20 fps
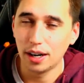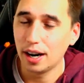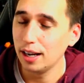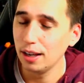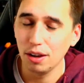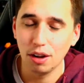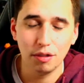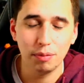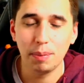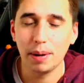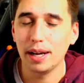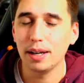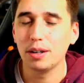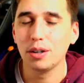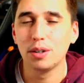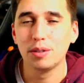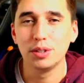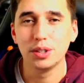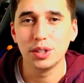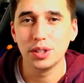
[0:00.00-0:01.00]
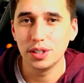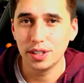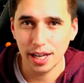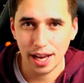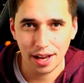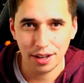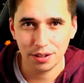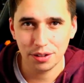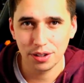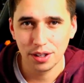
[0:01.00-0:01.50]
I love Black Clover to
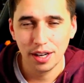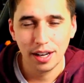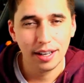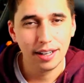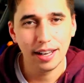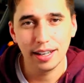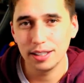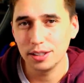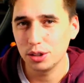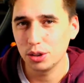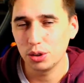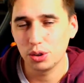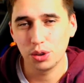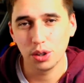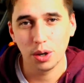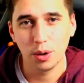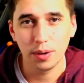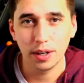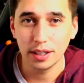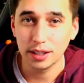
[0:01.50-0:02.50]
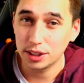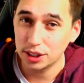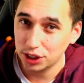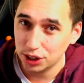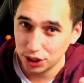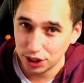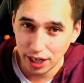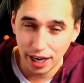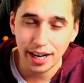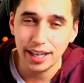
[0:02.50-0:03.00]
death. That is a show that
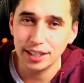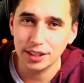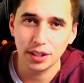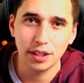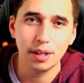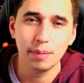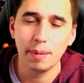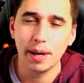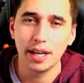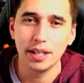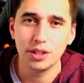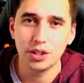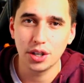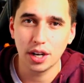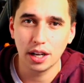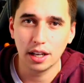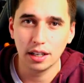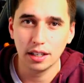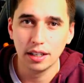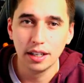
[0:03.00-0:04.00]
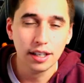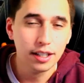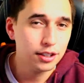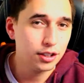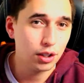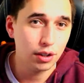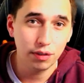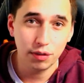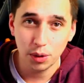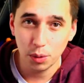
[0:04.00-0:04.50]
stays on the main channel,
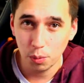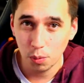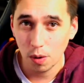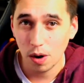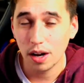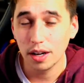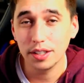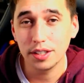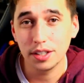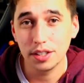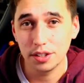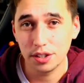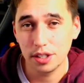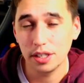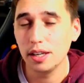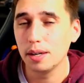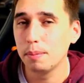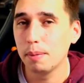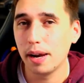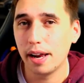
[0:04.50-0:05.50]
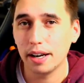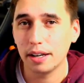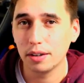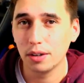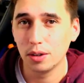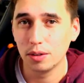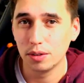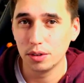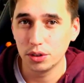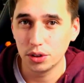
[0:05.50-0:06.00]
so if you want to see the Black
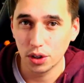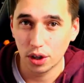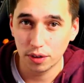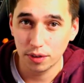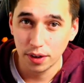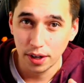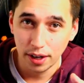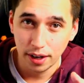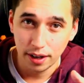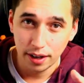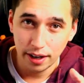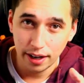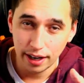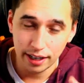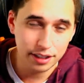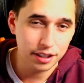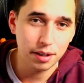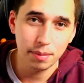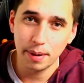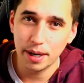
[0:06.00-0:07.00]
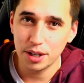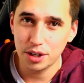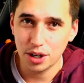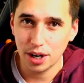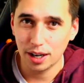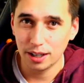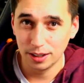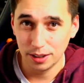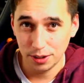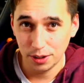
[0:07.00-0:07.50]
Clover stuff, it's the main
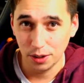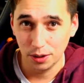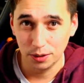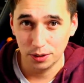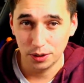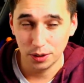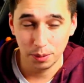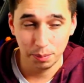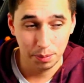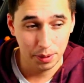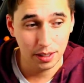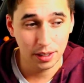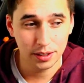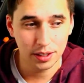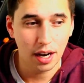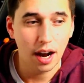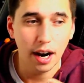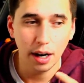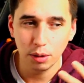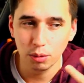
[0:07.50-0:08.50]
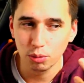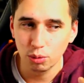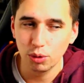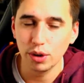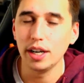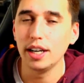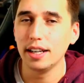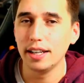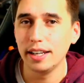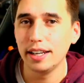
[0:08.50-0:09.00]
channel you go to, because I
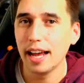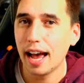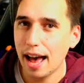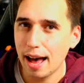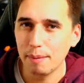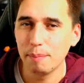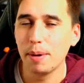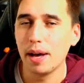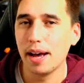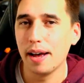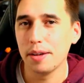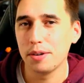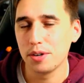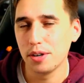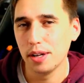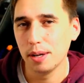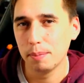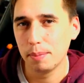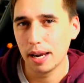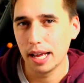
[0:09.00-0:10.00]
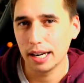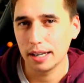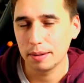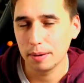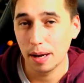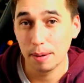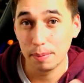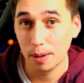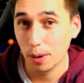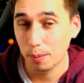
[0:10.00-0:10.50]
really am passionate
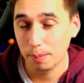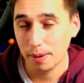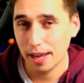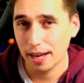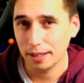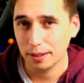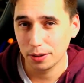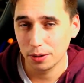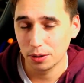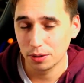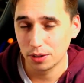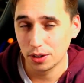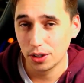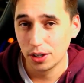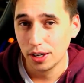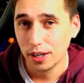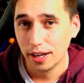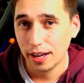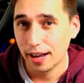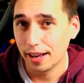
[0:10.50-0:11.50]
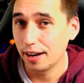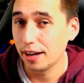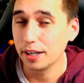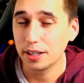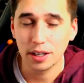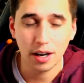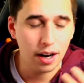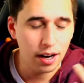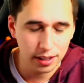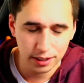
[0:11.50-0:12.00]
about Black Clover, and I
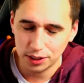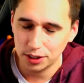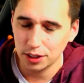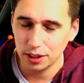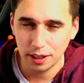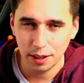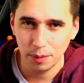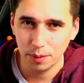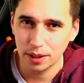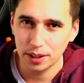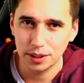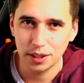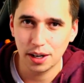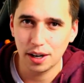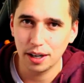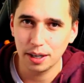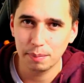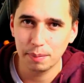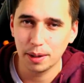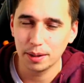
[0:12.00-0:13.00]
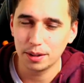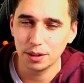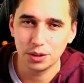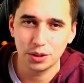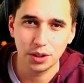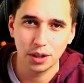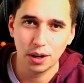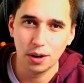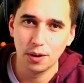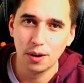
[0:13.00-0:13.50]
constantly want to talk about the
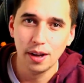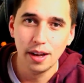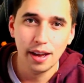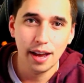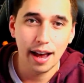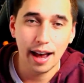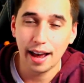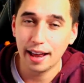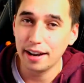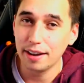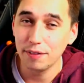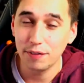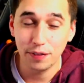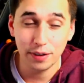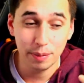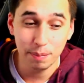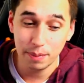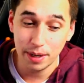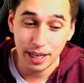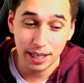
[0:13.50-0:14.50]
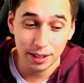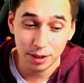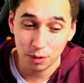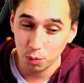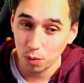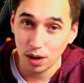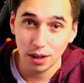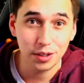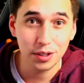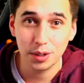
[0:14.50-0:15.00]
show. And if it means
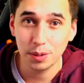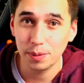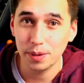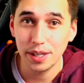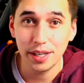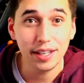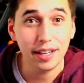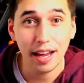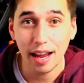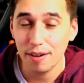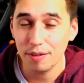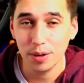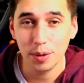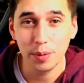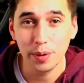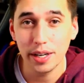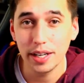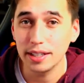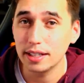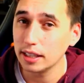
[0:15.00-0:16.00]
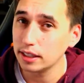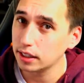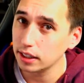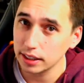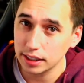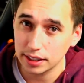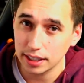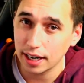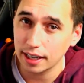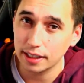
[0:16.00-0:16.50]
once a week, every week, that's
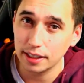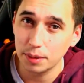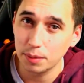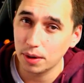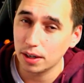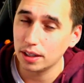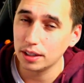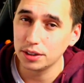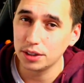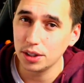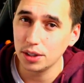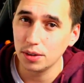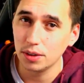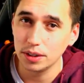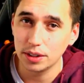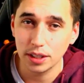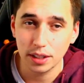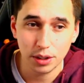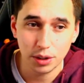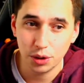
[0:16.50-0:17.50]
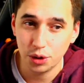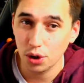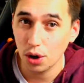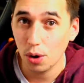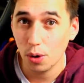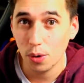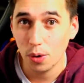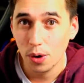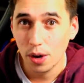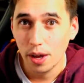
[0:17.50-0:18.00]
exactly what I'll do until the
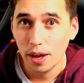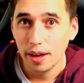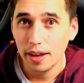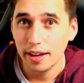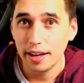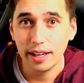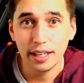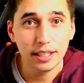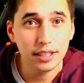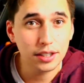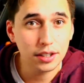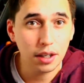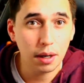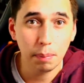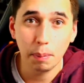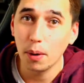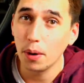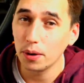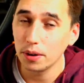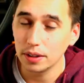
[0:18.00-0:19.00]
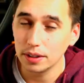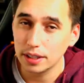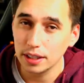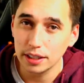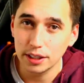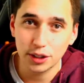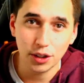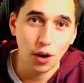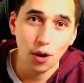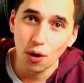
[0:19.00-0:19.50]
show is kaput, until
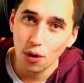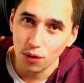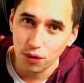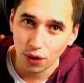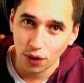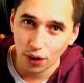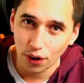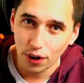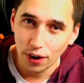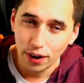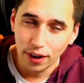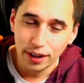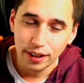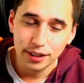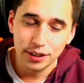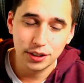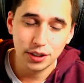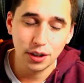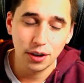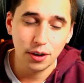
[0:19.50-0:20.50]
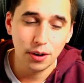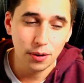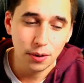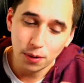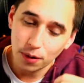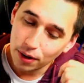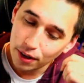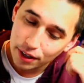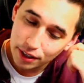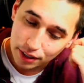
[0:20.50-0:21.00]
it's over.
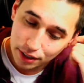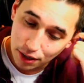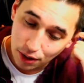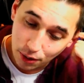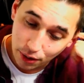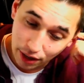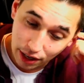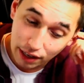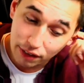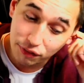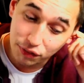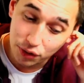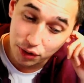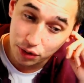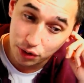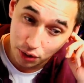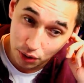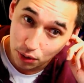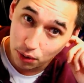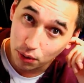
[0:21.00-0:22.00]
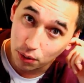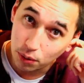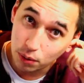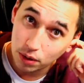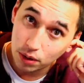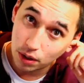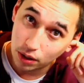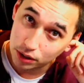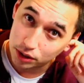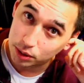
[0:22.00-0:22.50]
So, you know, if you
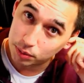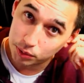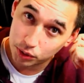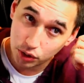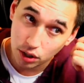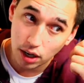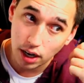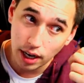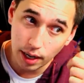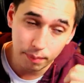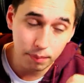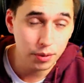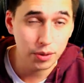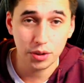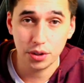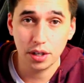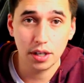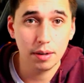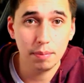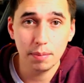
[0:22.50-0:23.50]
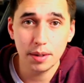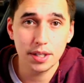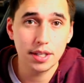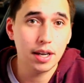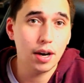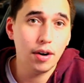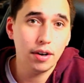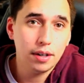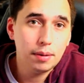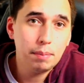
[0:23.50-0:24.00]
do unsubscribe, you're just going to miss
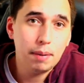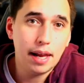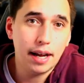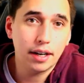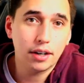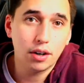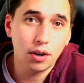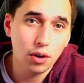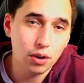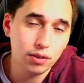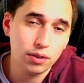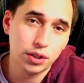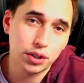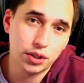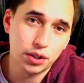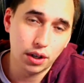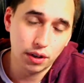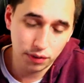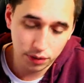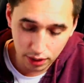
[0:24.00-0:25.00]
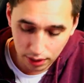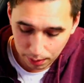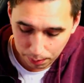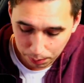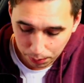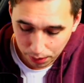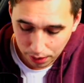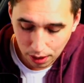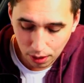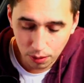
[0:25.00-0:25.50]
out on the Black Clover stuff that I
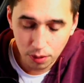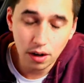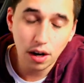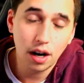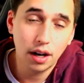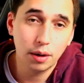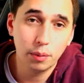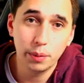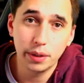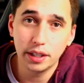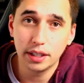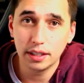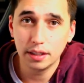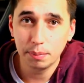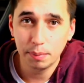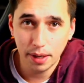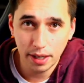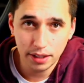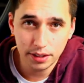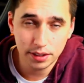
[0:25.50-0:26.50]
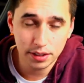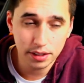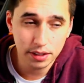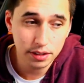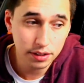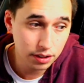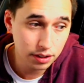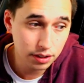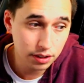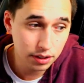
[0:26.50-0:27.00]
put out on a weekly basis.
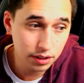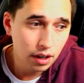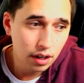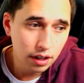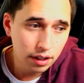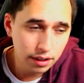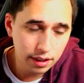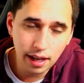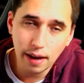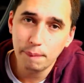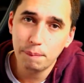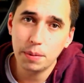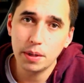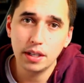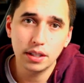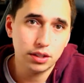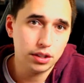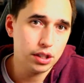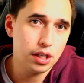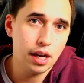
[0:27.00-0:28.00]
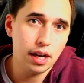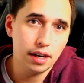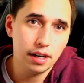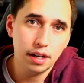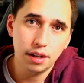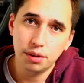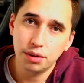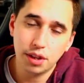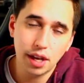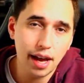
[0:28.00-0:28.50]
So, that being
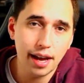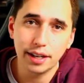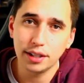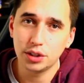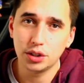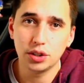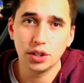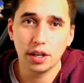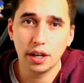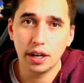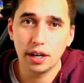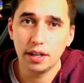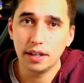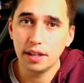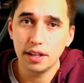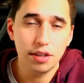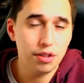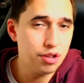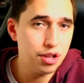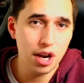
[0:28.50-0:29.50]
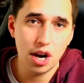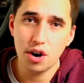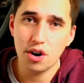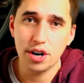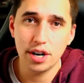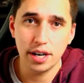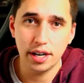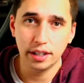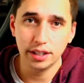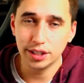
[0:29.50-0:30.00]
said, that aside, there
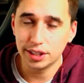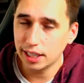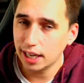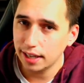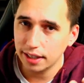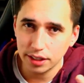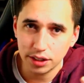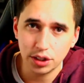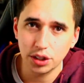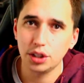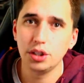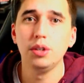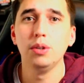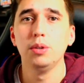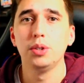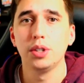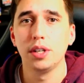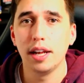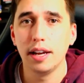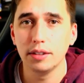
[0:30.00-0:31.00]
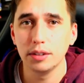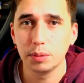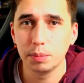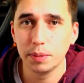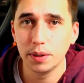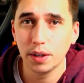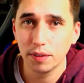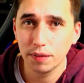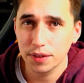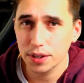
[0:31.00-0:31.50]
it is. That is the huge
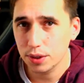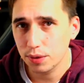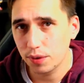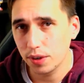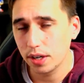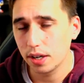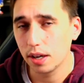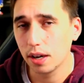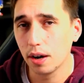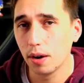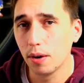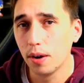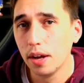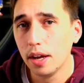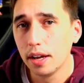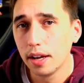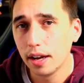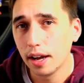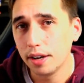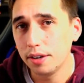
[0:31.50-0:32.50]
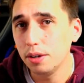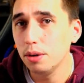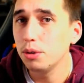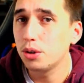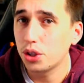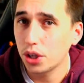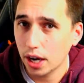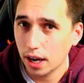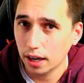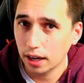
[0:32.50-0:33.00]
announcement of this video. A new
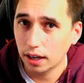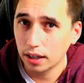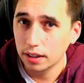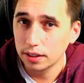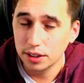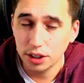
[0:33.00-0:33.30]
channel.